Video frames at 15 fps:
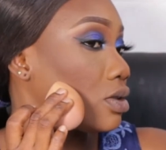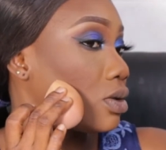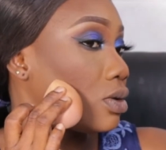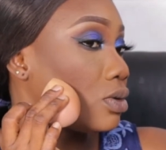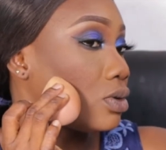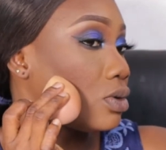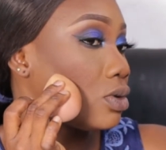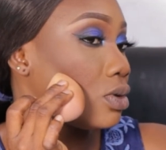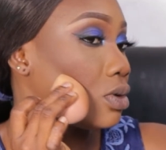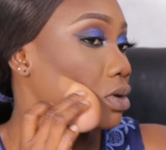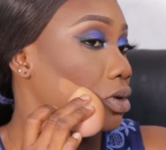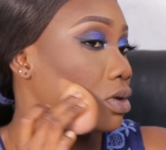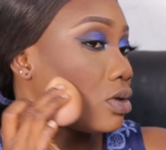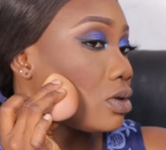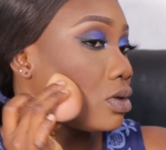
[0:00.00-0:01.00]

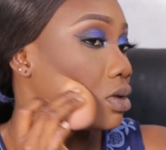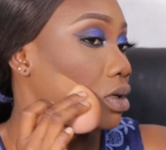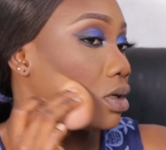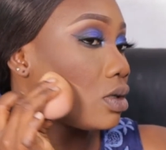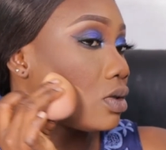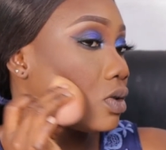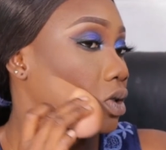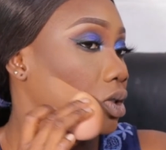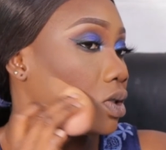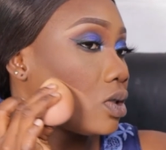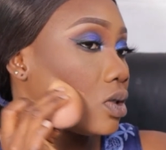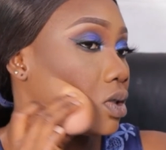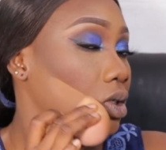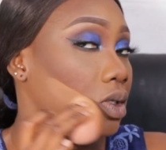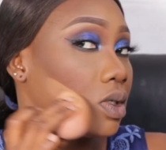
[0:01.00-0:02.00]
contour so that
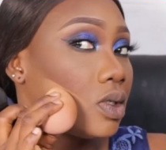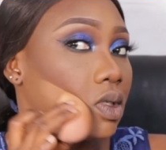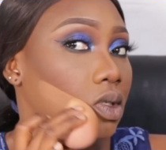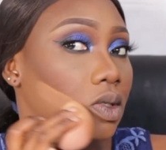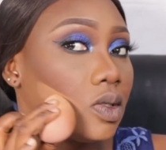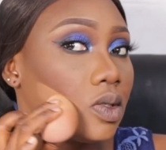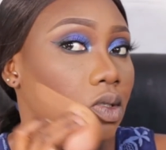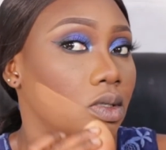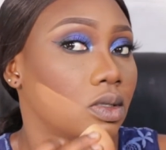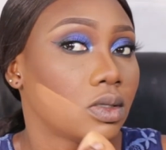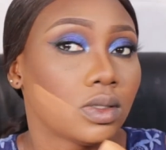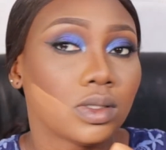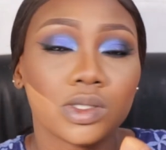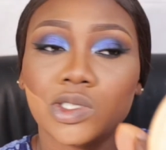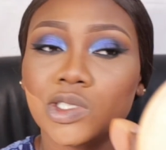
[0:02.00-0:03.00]

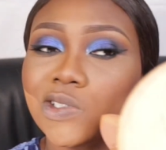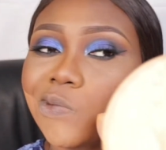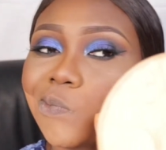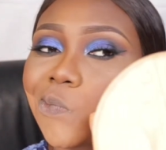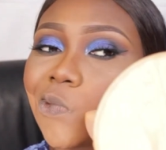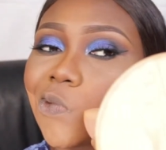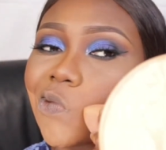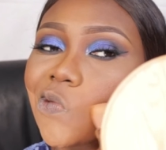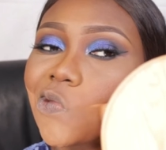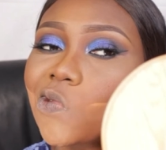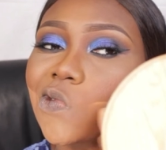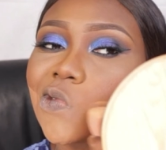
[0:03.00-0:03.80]
the cheekbones